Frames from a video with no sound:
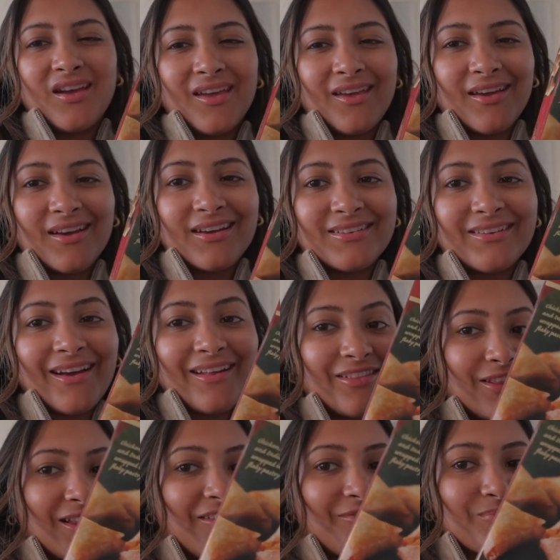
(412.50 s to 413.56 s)
And I
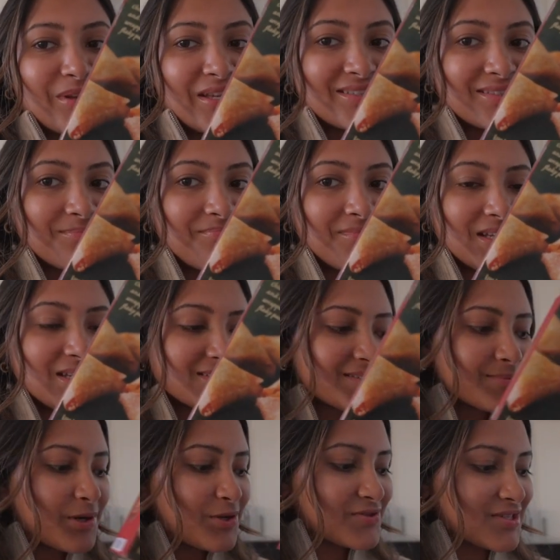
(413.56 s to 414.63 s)
love me some meat
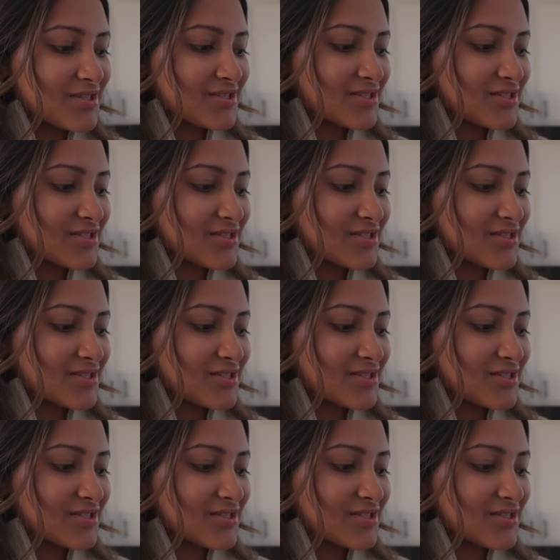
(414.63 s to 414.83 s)
samosas.